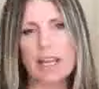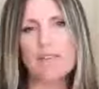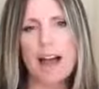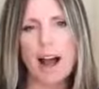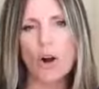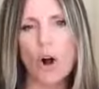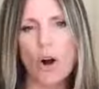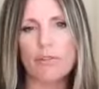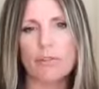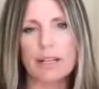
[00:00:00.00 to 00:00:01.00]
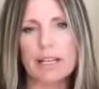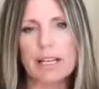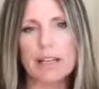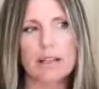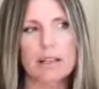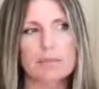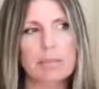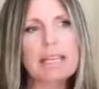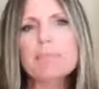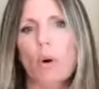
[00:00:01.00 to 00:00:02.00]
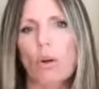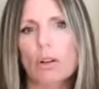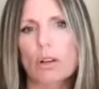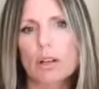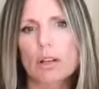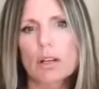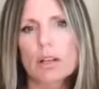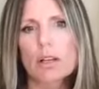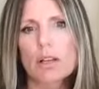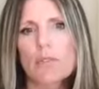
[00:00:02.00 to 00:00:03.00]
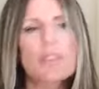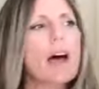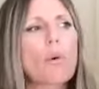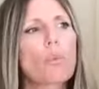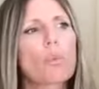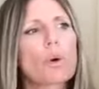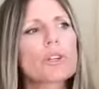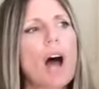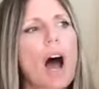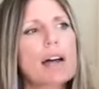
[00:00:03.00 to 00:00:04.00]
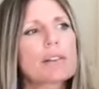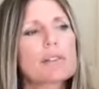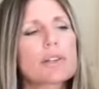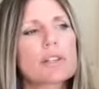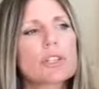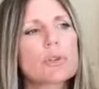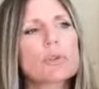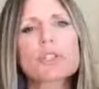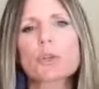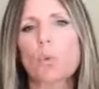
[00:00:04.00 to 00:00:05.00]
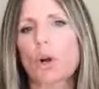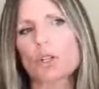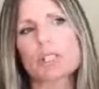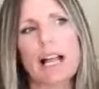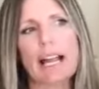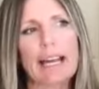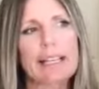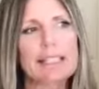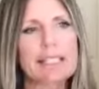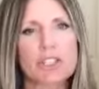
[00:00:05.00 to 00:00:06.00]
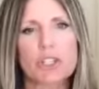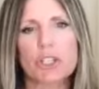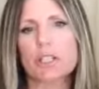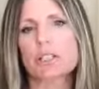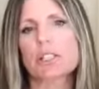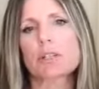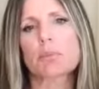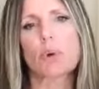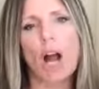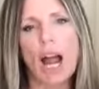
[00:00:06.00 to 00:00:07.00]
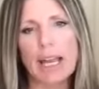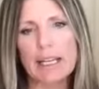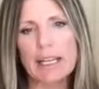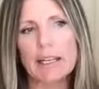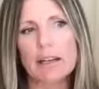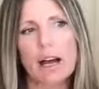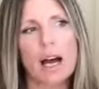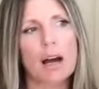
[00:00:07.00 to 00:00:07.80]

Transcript: of alcohol-free people that would not use the words like addiction, sobriety,